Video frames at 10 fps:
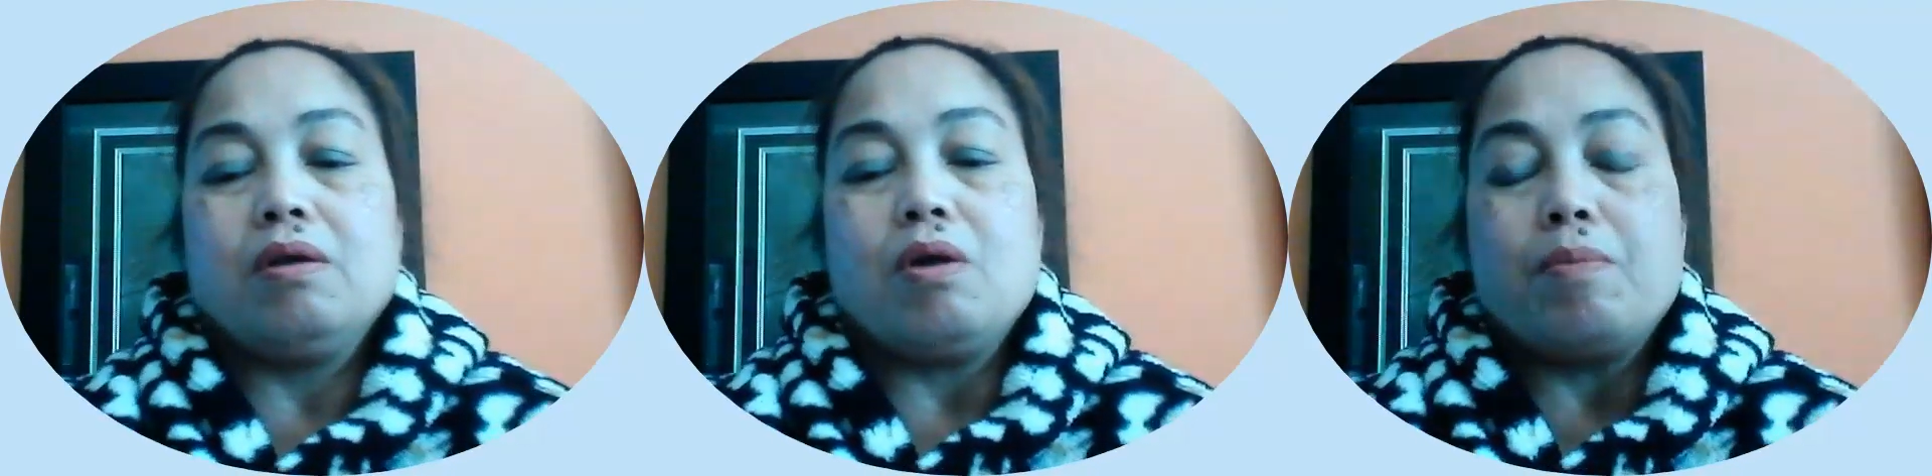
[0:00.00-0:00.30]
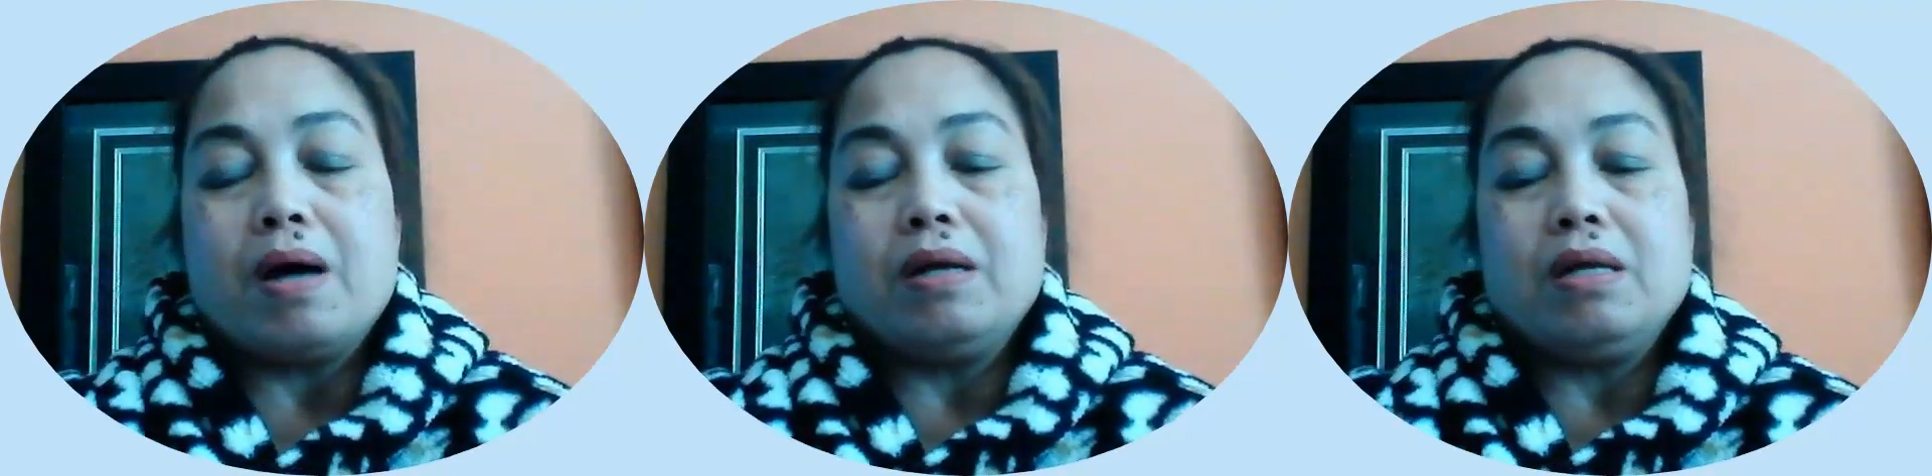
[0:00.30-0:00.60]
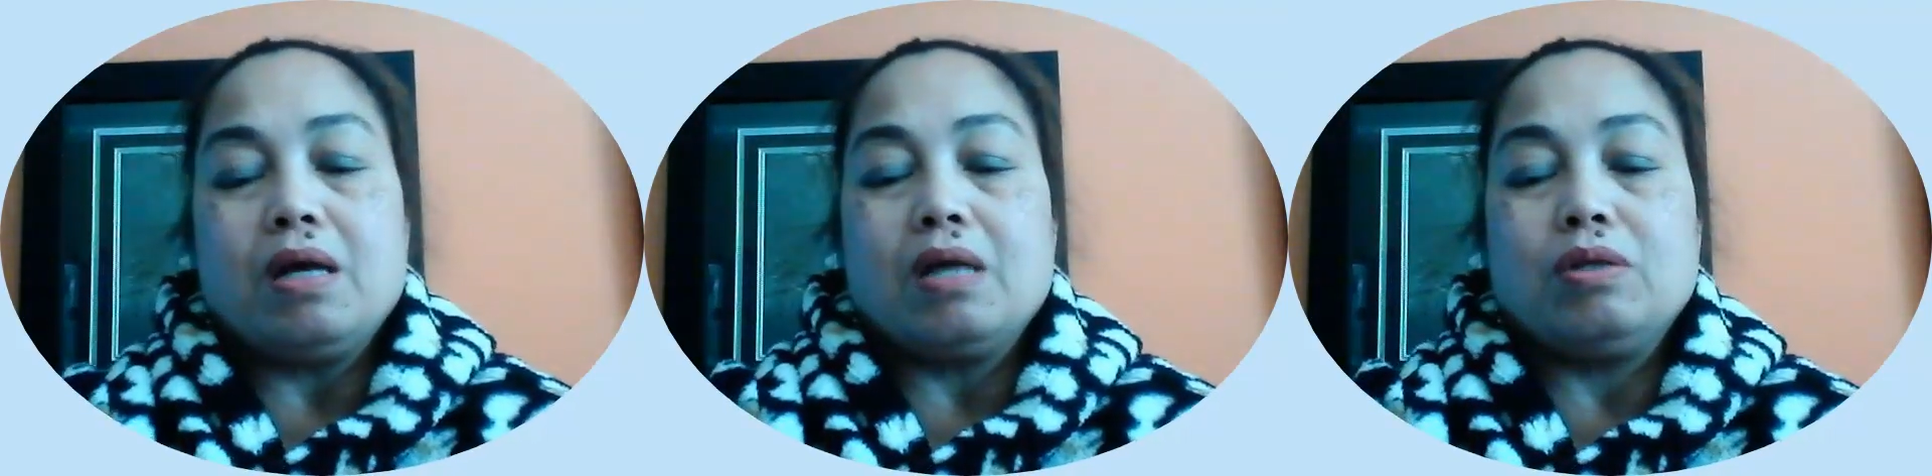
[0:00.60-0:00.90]
your
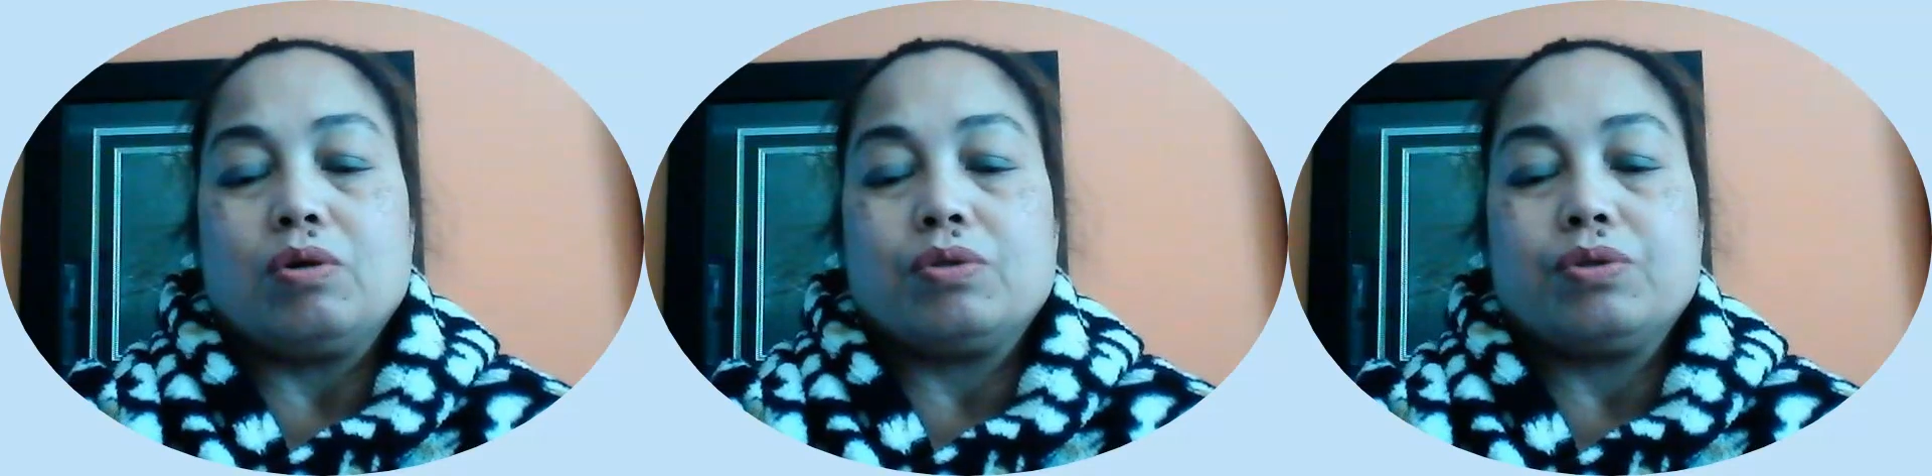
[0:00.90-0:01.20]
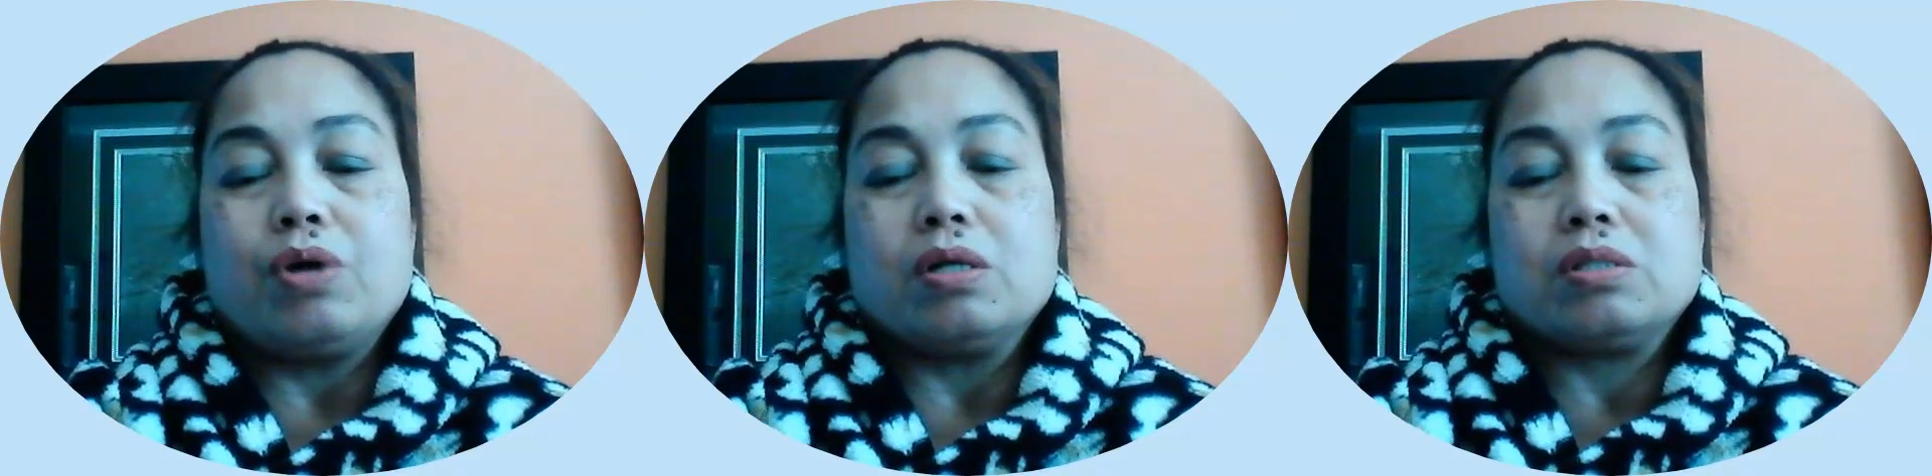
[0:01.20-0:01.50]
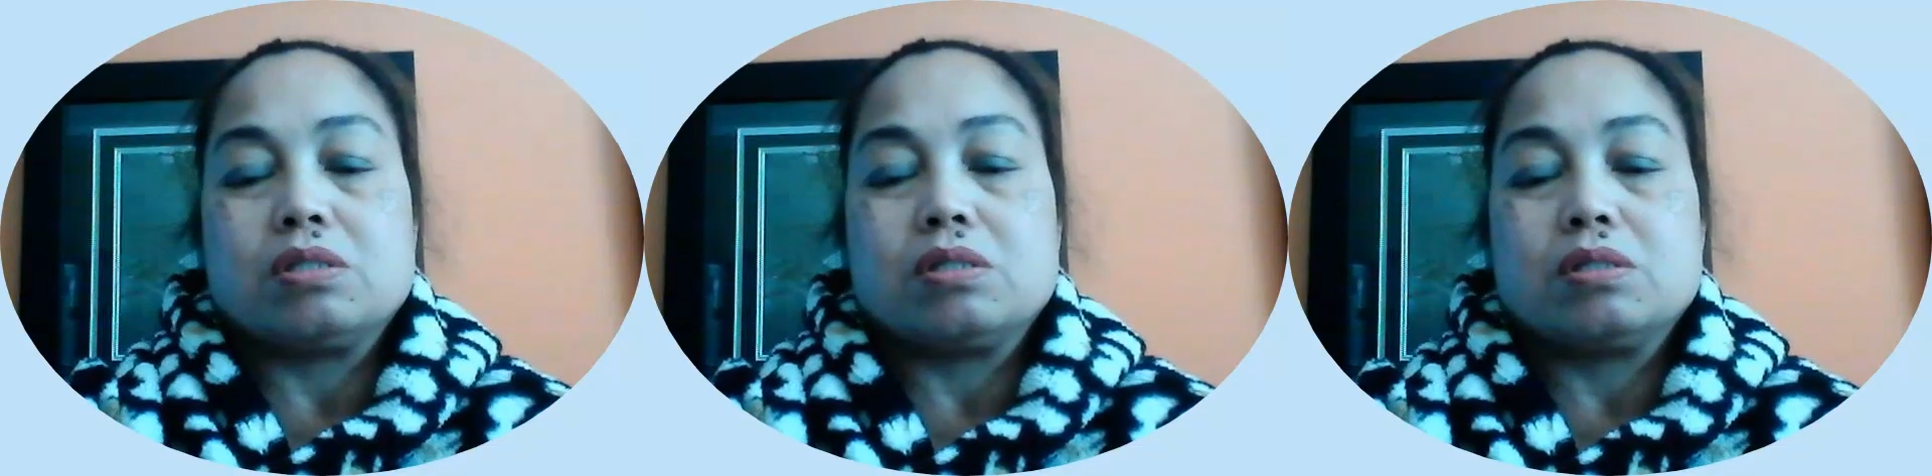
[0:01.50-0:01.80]
body, and your
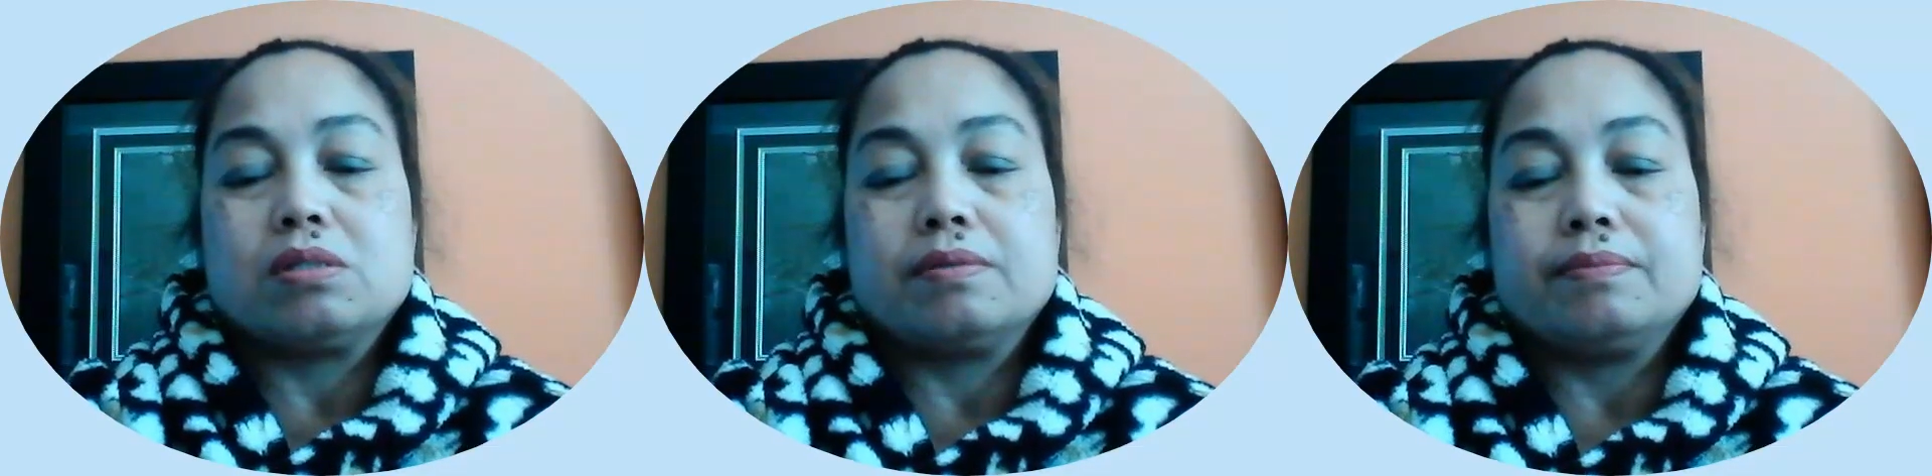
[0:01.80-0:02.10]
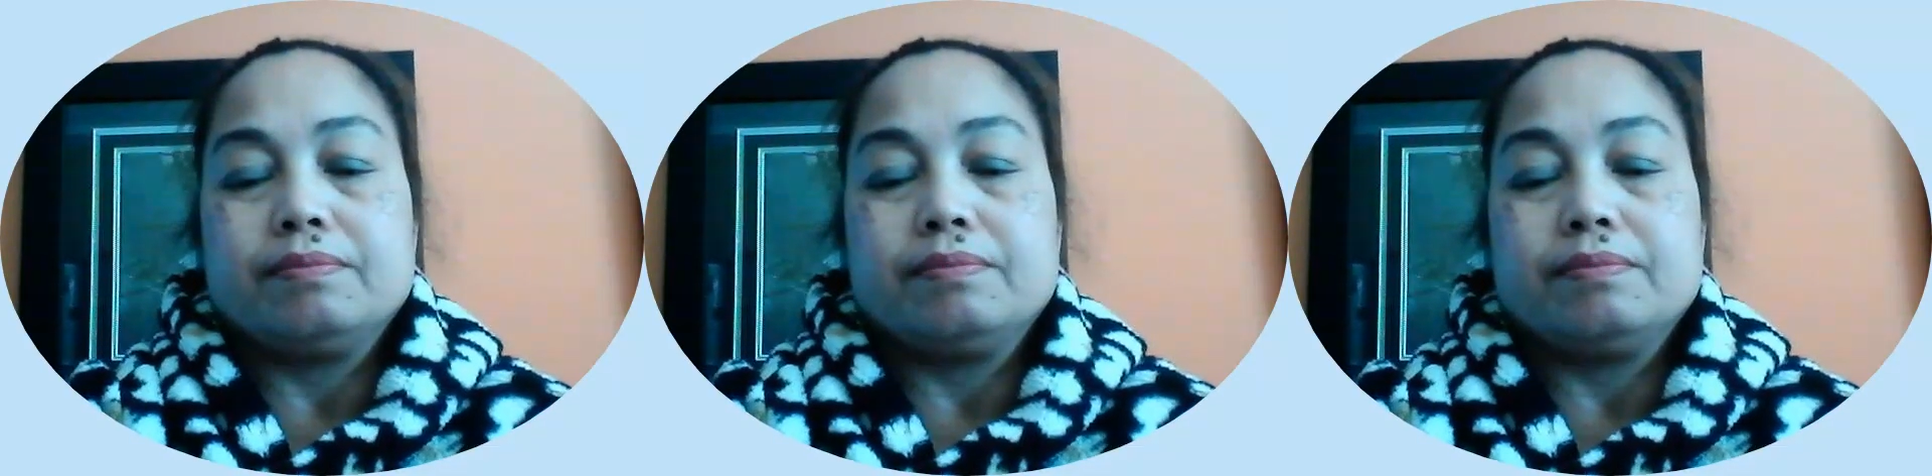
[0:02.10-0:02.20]
thoughts.